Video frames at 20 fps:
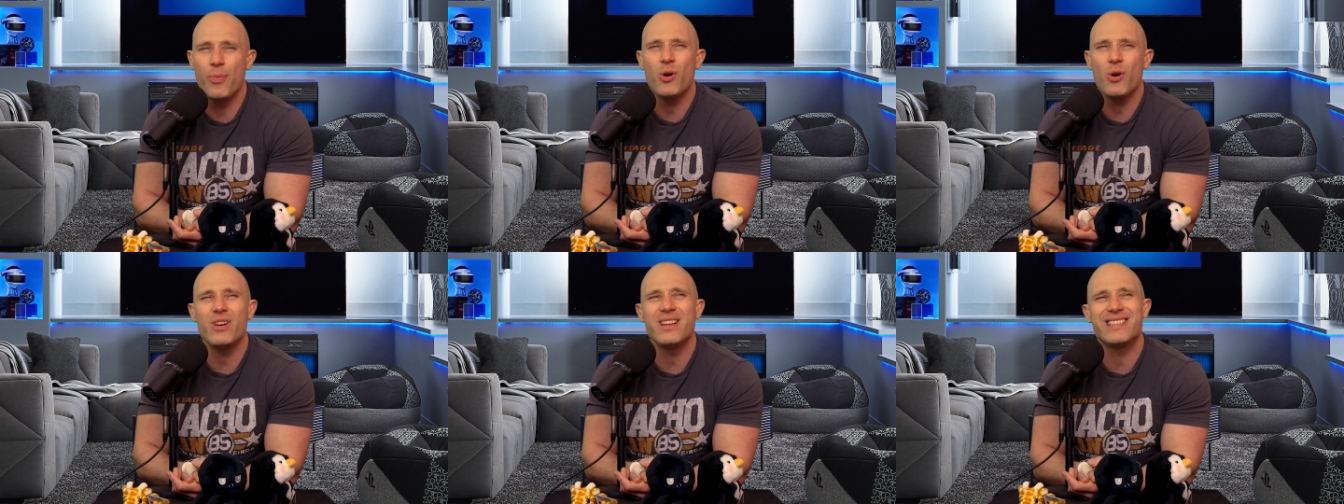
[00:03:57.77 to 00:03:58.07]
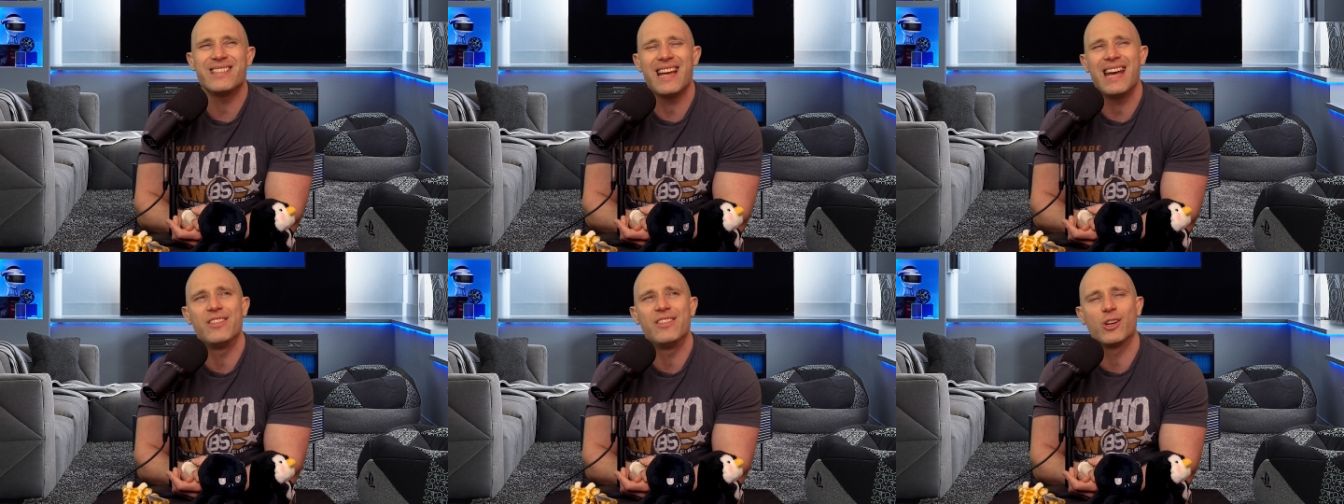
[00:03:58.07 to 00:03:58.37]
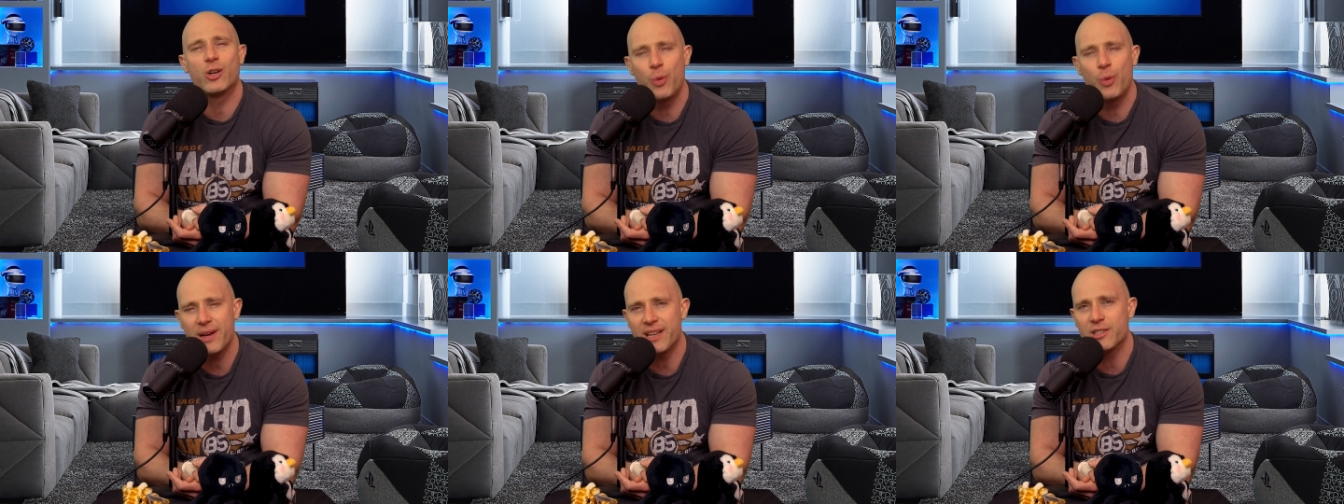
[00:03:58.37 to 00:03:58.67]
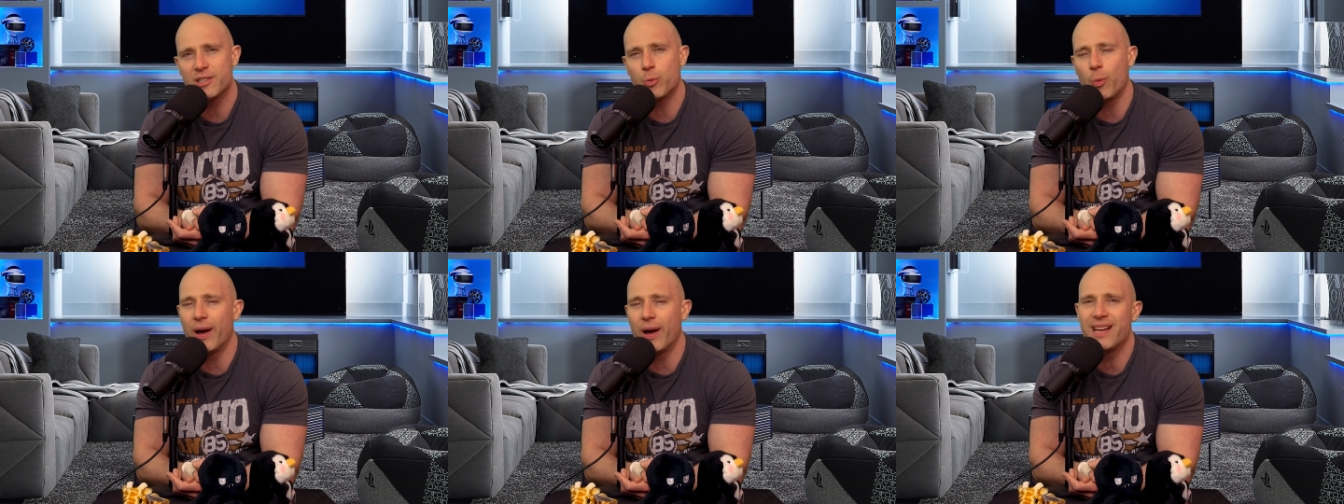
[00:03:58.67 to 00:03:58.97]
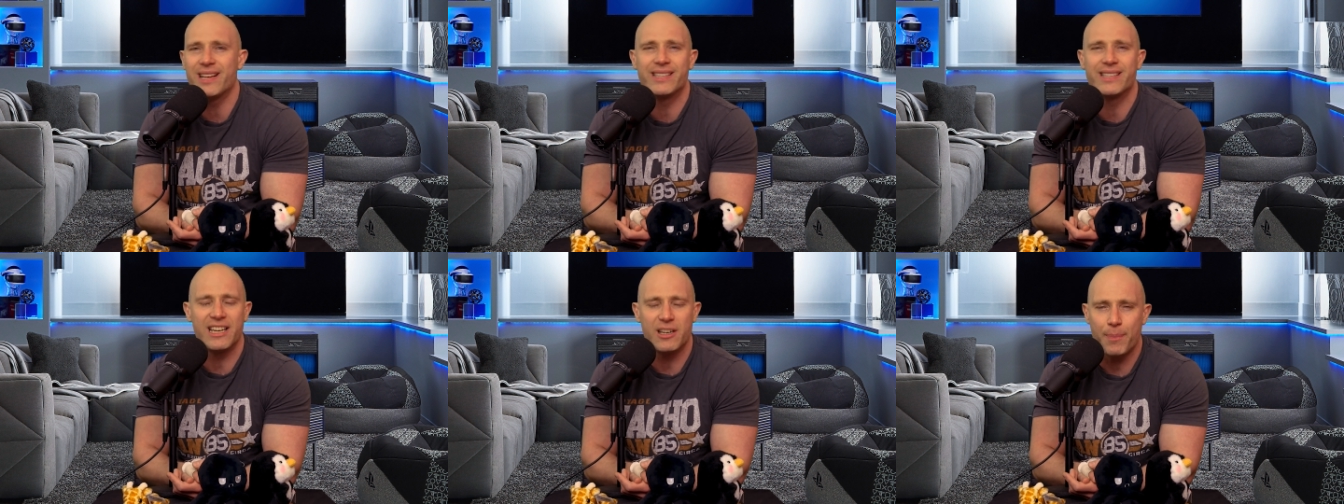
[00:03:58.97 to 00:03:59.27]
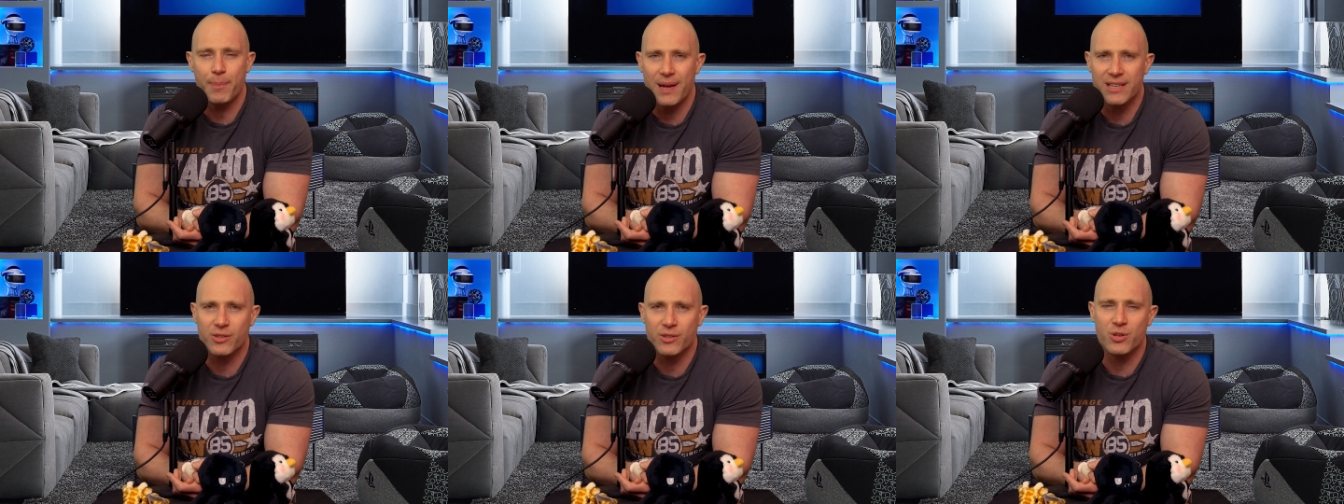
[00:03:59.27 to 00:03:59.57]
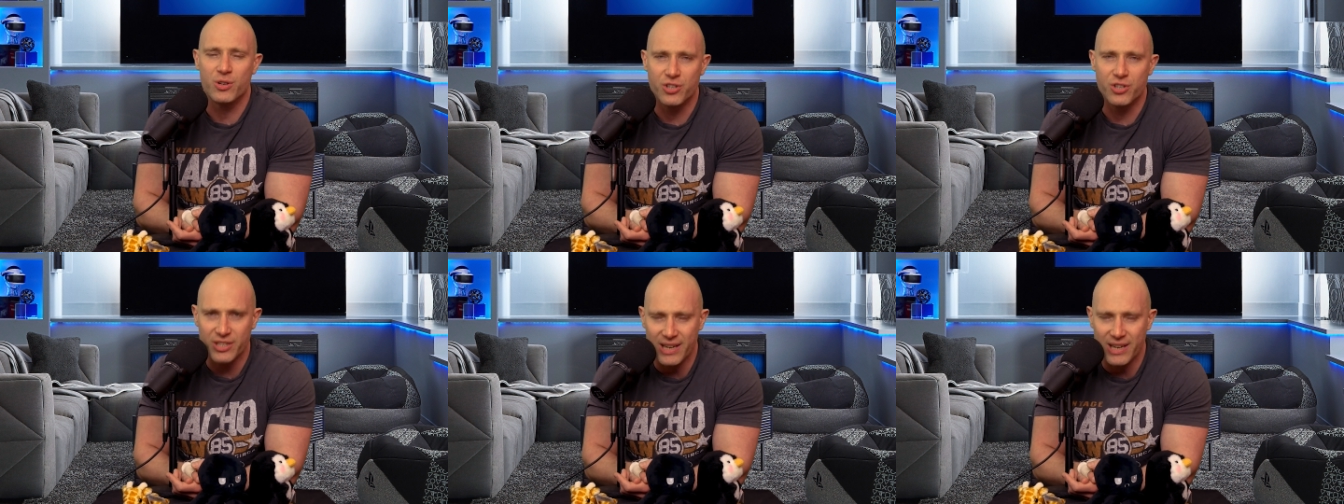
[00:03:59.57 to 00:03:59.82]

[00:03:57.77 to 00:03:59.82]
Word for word: I'm not going to say in the quickest way because that depends on your